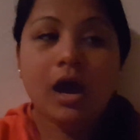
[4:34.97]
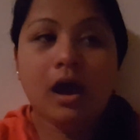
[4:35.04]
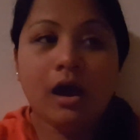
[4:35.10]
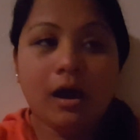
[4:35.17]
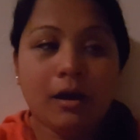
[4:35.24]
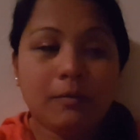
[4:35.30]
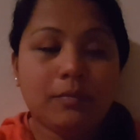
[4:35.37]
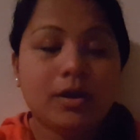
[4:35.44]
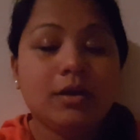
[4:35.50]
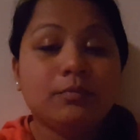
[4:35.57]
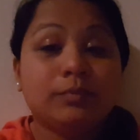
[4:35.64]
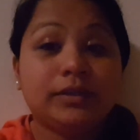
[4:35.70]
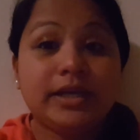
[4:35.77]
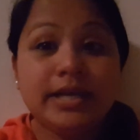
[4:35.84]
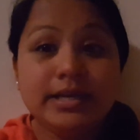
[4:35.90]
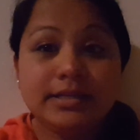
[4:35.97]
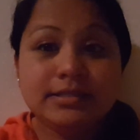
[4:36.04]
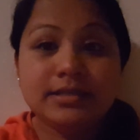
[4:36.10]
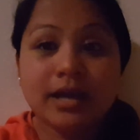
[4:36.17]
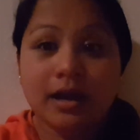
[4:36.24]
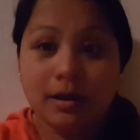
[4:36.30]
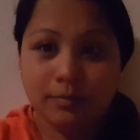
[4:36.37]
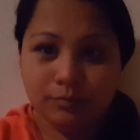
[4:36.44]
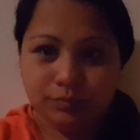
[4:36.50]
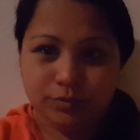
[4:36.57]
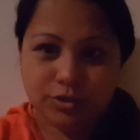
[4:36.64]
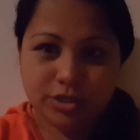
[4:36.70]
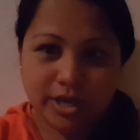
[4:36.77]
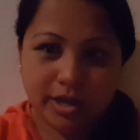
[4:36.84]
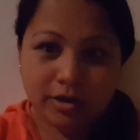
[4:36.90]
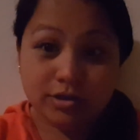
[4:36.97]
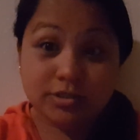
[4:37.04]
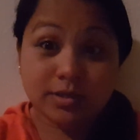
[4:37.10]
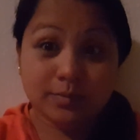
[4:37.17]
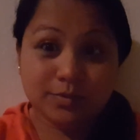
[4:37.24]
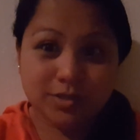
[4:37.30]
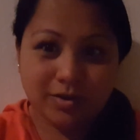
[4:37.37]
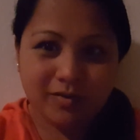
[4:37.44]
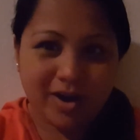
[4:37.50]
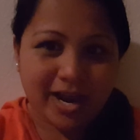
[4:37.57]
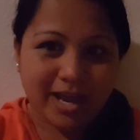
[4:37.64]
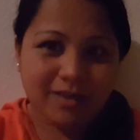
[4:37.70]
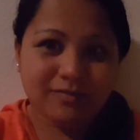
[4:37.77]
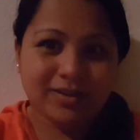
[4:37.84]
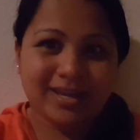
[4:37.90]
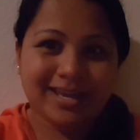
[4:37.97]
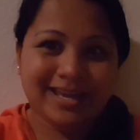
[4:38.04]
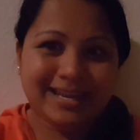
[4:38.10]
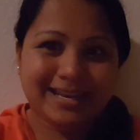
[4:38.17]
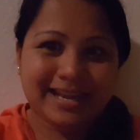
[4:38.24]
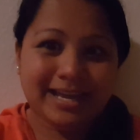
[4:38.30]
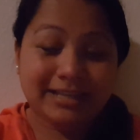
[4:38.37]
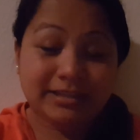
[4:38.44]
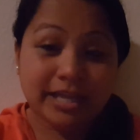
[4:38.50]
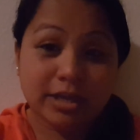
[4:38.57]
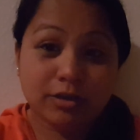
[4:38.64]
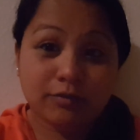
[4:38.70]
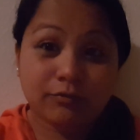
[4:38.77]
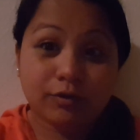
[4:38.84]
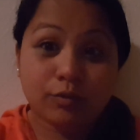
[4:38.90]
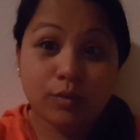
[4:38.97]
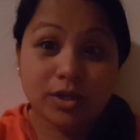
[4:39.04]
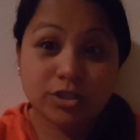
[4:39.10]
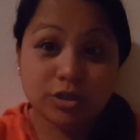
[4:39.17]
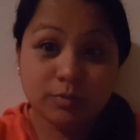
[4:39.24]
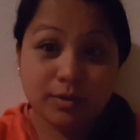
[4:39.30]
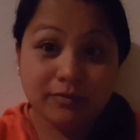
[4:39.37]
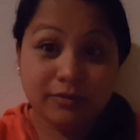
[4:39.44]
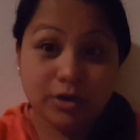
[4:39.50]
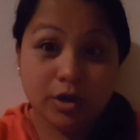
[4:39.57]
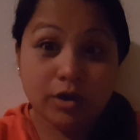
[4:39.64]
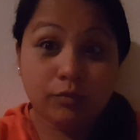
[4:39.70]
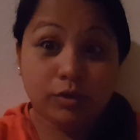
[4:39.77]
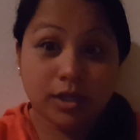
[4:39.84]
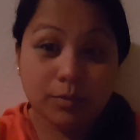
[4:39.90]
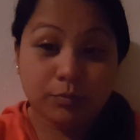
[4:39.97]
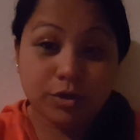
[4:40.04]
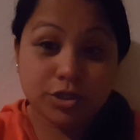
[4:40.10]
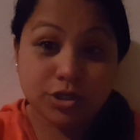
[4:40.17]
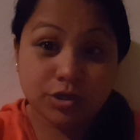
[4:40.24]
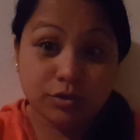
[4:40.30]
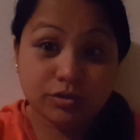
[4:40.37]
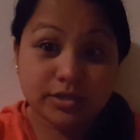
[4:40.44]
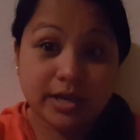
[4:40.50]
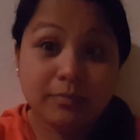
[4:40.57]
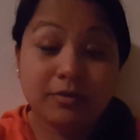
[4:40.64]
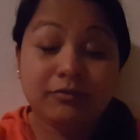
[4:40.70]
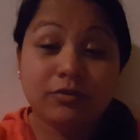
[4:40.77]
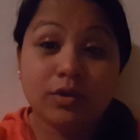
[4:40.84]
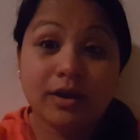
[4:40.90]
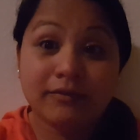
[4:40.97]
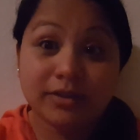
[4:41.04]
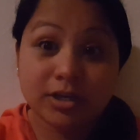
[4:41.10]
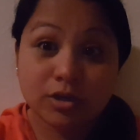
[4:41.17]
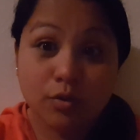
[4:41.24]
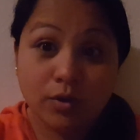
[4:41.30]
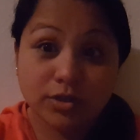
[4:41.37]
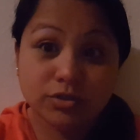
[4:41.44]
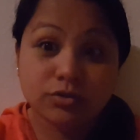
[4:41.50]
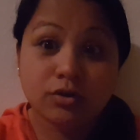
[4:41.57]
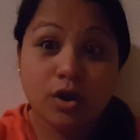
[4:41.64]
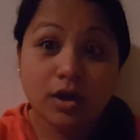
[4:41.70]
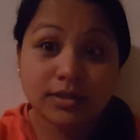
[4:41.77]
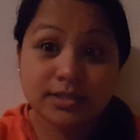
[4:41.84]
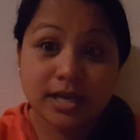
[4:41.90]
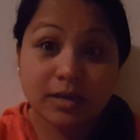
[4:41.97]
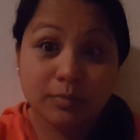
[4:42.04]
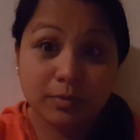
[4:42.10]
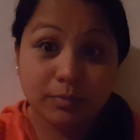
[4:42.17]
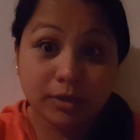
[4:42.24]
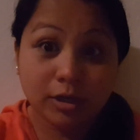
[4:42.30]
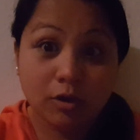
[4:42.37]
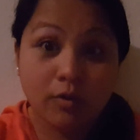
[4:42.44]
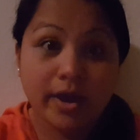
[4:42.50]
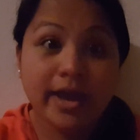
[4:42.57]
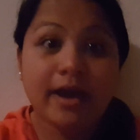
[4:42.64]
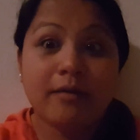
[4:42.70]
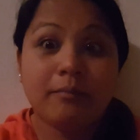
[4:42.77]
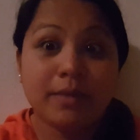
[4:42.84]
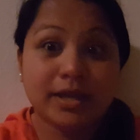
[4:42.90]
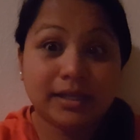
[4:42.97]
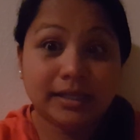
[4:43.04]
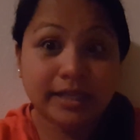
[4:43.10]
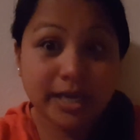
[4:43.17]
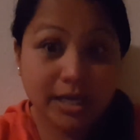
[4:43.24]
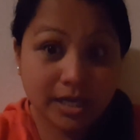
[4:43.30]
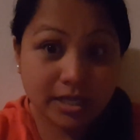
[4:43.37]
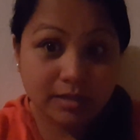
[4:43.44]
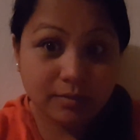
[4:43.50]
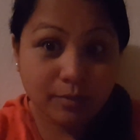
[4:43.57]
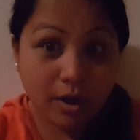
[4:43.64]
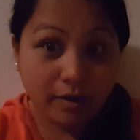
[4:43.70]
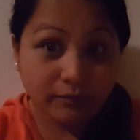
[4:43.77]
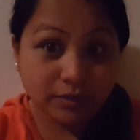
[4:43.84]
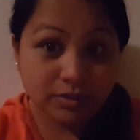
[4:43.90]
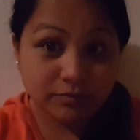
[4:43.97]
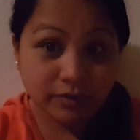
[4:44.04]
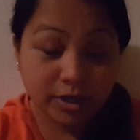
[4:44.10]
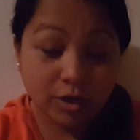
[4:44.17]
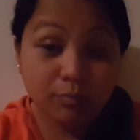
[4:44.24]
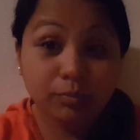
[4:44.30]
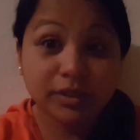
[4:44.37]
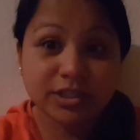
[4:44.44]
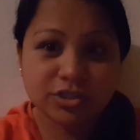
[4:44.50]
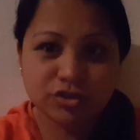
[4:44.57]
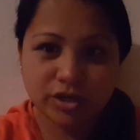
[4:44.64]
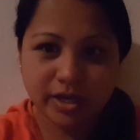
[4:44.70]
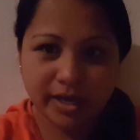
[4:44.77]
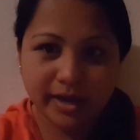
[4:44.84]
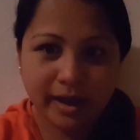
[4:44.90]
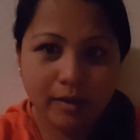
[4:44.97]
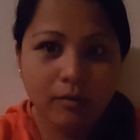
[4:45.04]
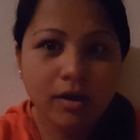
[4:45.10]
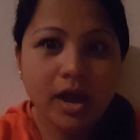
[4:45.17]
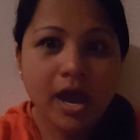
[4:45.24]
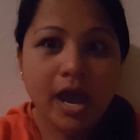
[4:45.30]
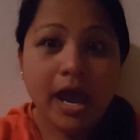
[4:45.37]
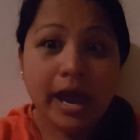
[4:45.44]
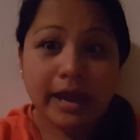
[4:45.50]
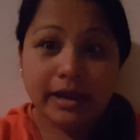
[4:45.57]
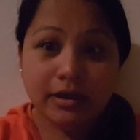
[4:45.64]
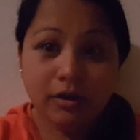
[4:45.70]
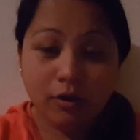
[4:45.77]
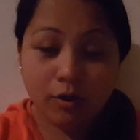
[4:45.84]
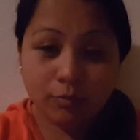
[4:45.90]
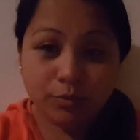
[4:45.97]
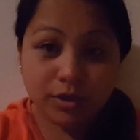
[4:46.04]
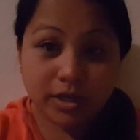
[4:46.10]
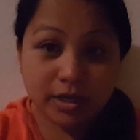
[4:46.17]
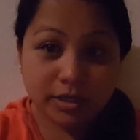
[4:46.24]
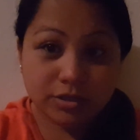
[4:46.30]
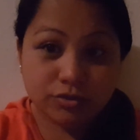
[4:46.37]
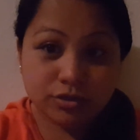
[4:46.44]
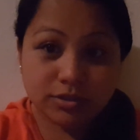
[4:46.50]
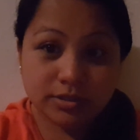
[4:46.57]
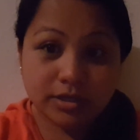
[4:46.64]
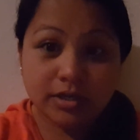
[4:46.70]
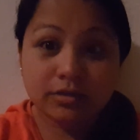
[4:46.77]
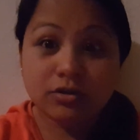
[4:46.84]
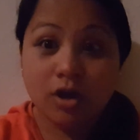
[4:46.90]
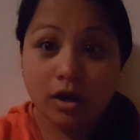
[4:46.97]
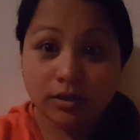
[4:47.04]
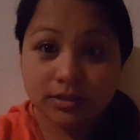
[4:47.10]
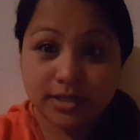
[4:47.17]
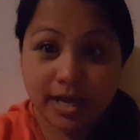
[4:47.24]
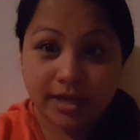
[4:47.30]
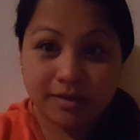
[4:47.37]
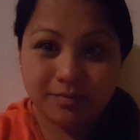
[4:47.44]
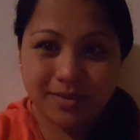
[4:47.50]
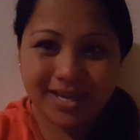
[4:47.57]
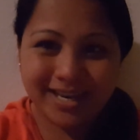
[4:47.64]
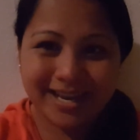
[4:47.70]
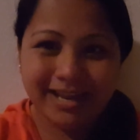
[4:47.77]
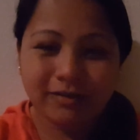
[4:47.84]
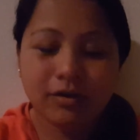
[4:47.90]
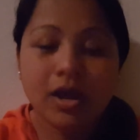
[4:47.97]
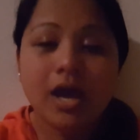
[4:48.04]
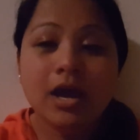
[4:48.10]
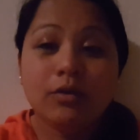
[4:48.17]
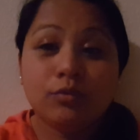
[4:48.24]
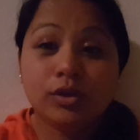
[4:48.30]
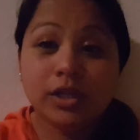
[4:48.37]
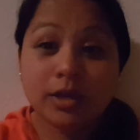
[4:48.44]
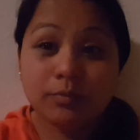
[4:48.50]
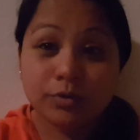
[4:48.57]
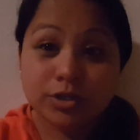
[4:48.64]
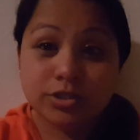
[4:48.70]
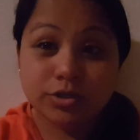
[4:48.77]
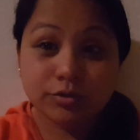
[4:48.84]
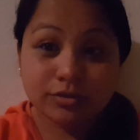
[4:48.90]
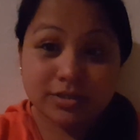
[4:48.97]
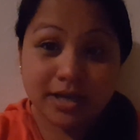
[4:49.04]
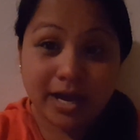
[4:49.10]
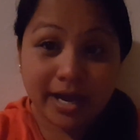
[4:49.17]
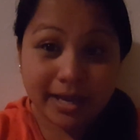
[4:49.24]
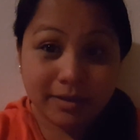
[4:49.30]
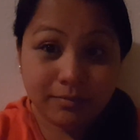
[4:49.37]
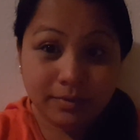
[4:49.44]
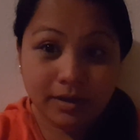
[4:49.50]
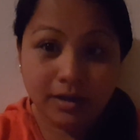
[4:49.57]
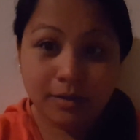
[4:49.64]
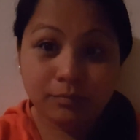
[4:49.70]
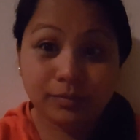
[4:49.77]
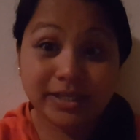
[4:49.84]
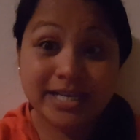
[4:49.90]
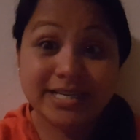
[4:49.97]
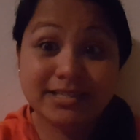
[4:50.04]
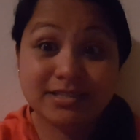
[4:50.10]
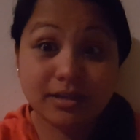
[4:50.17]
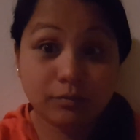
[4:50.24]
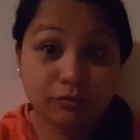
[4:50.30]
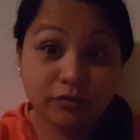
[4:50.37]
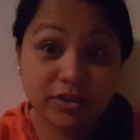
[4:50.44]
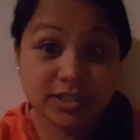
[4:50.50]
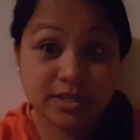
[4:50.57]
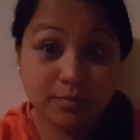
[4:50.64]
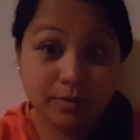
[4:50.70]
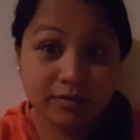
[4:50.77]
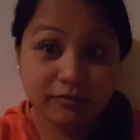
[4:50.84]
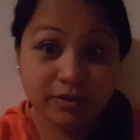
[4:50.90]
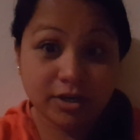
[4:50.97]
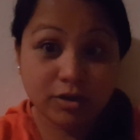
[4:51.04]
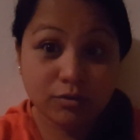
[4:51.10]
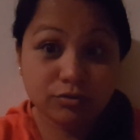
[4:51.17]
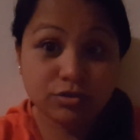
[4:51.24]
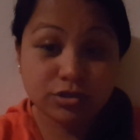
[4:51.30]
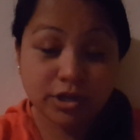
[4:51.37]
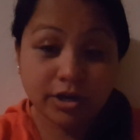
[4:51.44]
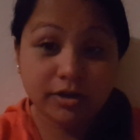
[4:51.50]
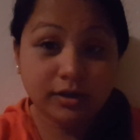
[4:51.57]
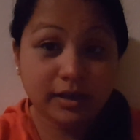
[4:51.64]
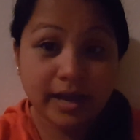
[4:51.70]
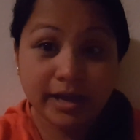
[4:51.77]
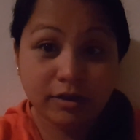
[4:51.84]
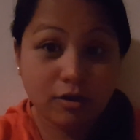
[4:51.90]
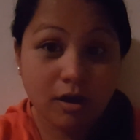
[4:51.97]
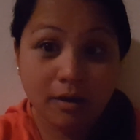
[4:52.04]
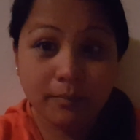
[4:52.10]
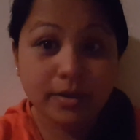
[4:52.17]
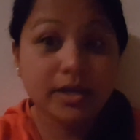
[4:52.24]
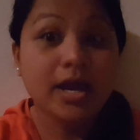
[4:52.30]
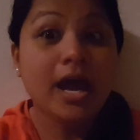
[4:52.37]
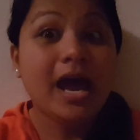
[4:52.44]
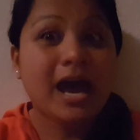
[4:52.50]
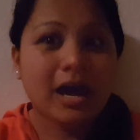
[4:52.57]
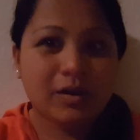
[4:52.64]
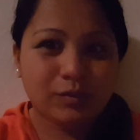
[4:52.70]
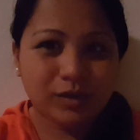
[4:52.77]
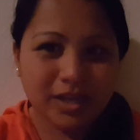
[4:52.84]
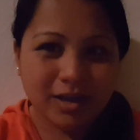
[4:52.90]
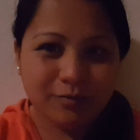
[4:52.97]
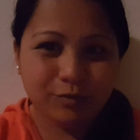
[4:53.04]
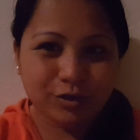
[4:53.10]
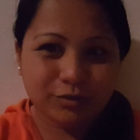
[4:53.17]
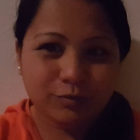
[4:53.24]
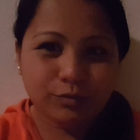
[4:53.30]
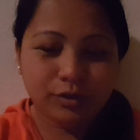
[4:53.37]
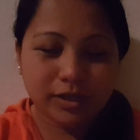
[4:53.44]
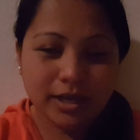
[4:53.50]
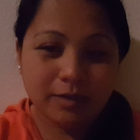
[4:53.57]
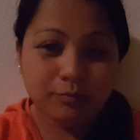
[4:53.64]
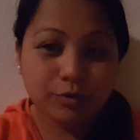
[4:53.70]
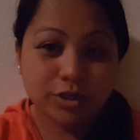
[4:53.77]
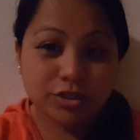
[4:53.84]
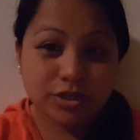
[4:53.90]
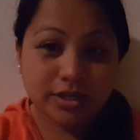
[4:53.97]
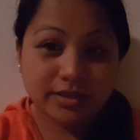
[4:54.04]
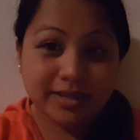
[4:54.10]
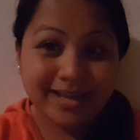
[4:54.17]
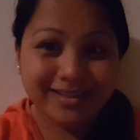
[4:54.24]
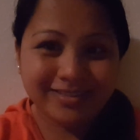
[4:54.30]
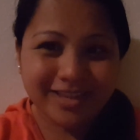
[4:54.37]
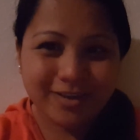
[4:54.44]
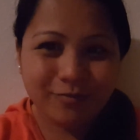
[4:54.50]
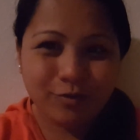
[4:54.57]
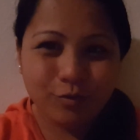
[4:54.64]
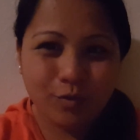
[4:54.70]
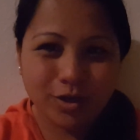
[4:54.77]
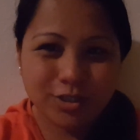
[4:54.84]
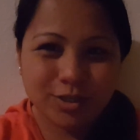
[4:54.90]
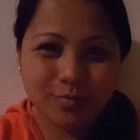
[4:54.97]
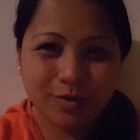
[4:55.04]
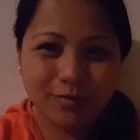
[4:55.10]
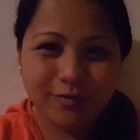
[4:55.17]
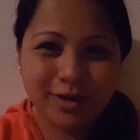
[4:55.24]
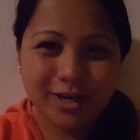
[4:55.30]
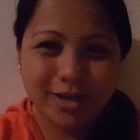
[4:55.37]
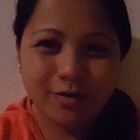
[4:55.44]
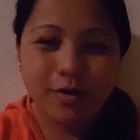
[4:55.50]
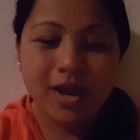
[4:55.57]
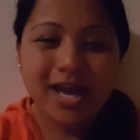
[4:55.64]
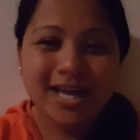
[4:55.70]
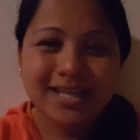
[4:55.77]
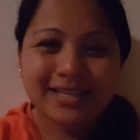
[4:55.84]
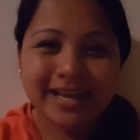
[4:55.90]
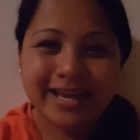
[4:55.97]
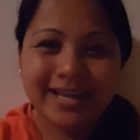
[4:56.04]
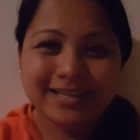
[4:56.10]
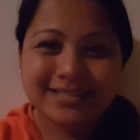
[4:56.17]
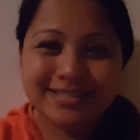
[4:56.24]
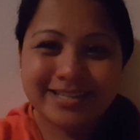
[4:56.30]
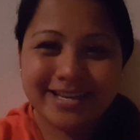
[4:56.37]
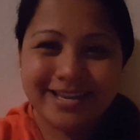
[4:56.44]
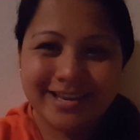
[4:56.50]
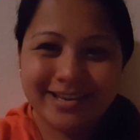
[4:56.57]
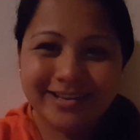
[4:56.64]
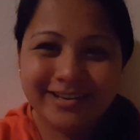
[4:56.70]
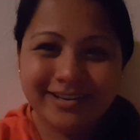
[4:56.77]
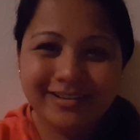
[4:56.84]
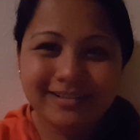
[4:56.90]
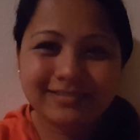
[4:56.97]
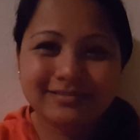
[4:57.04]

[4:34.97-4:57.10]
Um, please um, share, subscribe, and I thank you for watching my video. I really appreciate your time. If you have any question, contact me below. I have my link in the bottom of this video. Please check it out. And I hope you get interested and contact me. And I really appreciate your time. Please visit my video, share, like, comment. I really, I would really appreciate that. Thank you for watching my video, and see ya.